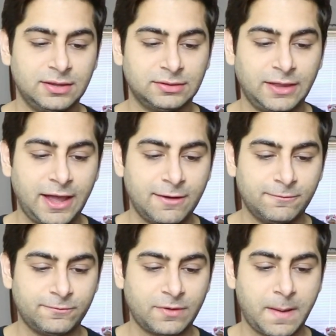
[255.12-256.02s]
they
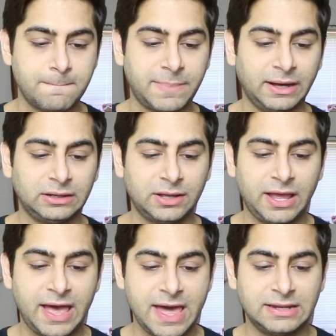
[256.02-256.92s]
have picked
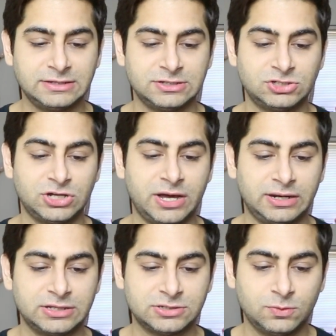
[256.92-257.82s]
Harris
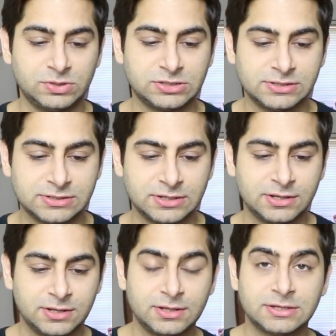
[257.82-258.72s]
Jayaraj, which is
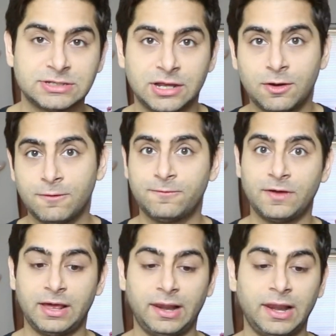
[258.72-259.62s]
son of
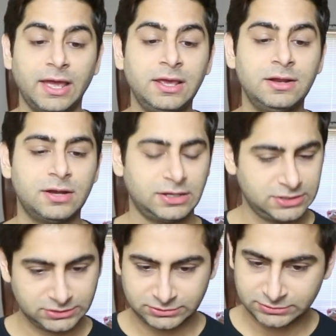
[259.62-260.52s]

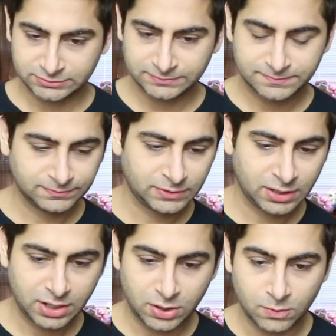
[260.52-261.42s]
Ilaiyaraaja.
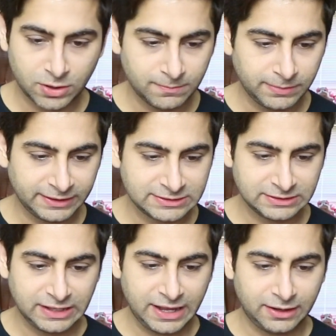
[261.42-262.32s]
No complaints
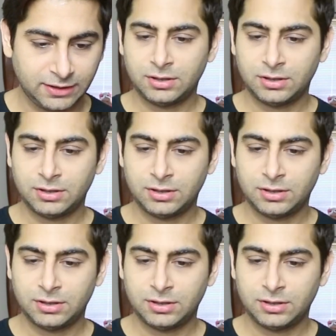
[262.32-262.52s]
in that.